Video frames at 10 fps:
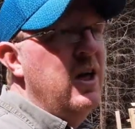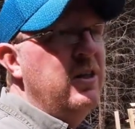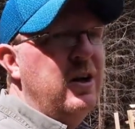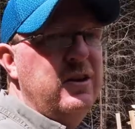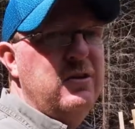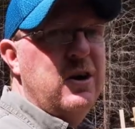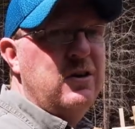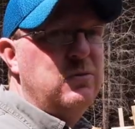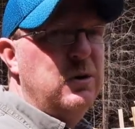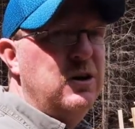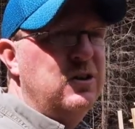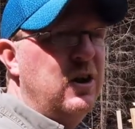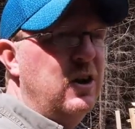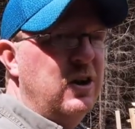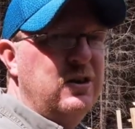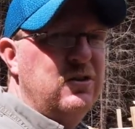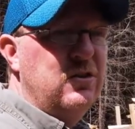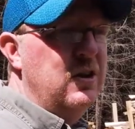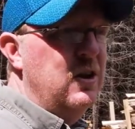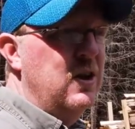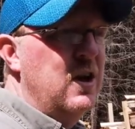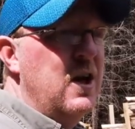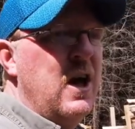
thought you guys might uh, like to see